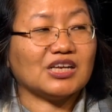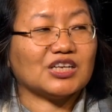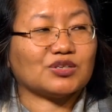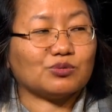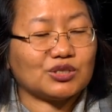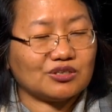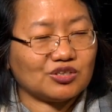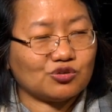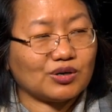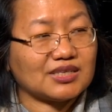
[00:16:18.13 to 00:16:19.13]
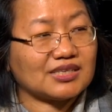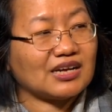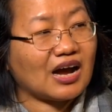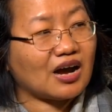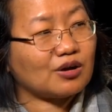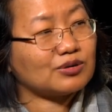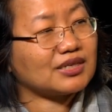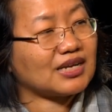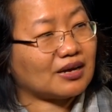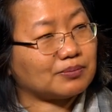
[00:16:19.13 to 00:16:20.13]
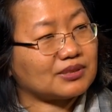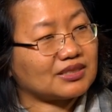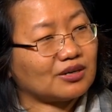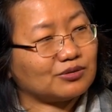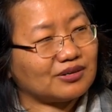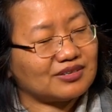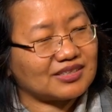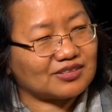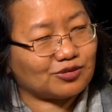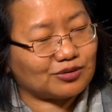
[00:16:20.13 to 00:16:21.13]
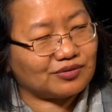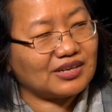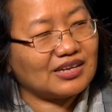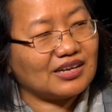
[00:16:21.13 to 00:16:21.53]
So I was just tracing how that happens, how there is sort of